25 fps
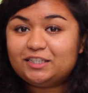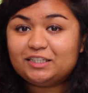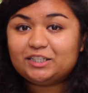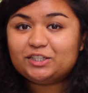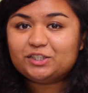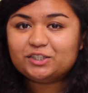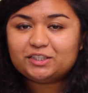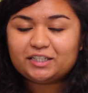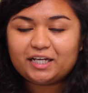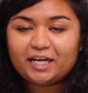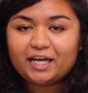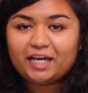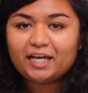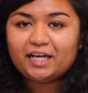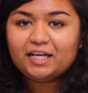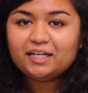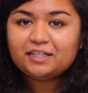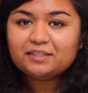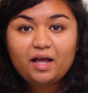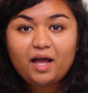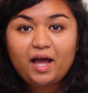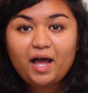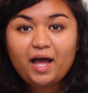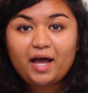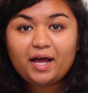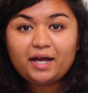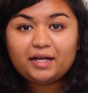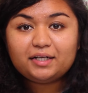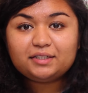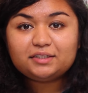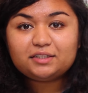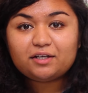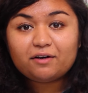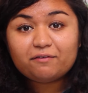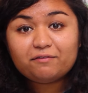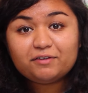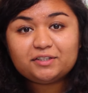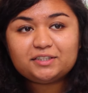single day
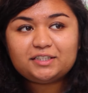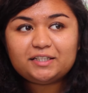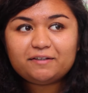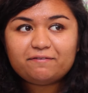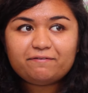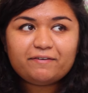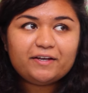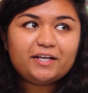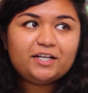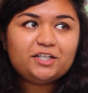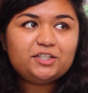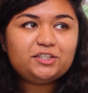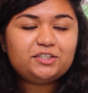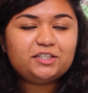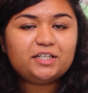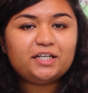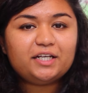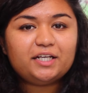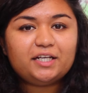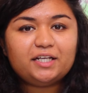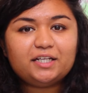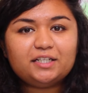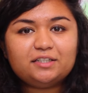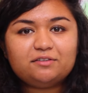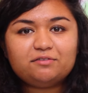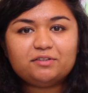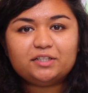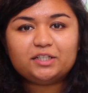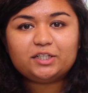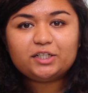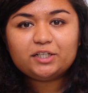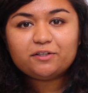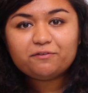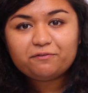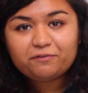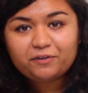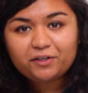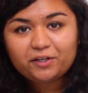and obviously fish is really
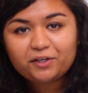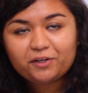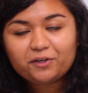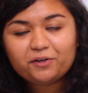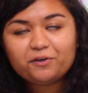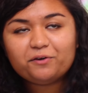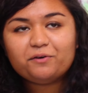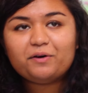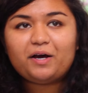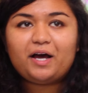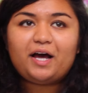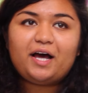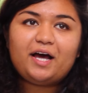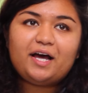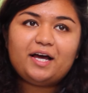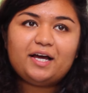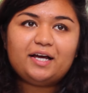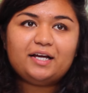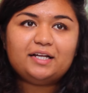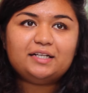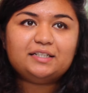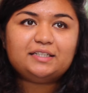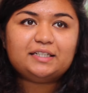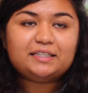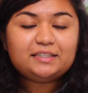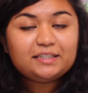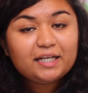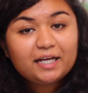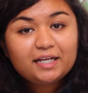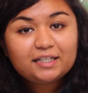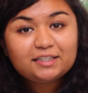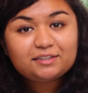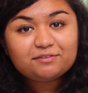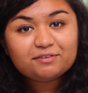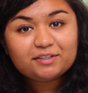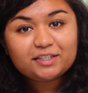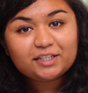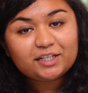good for you and it
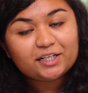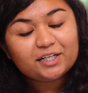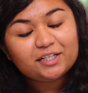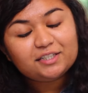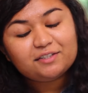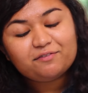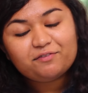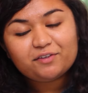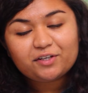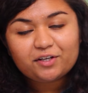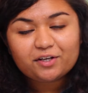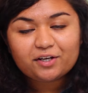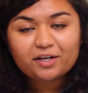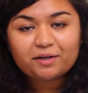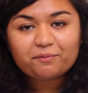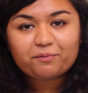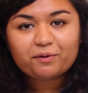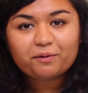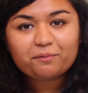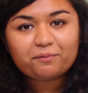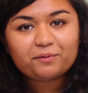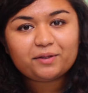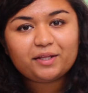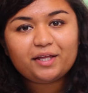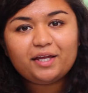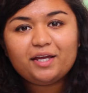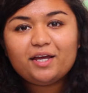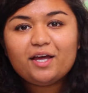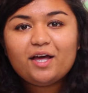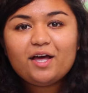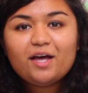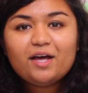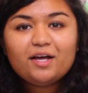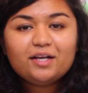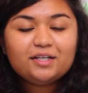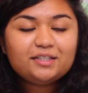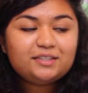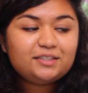tastes really good if you cook it properly
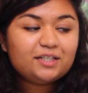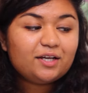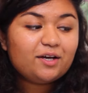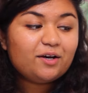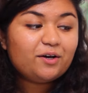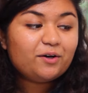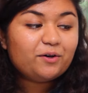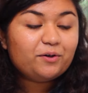so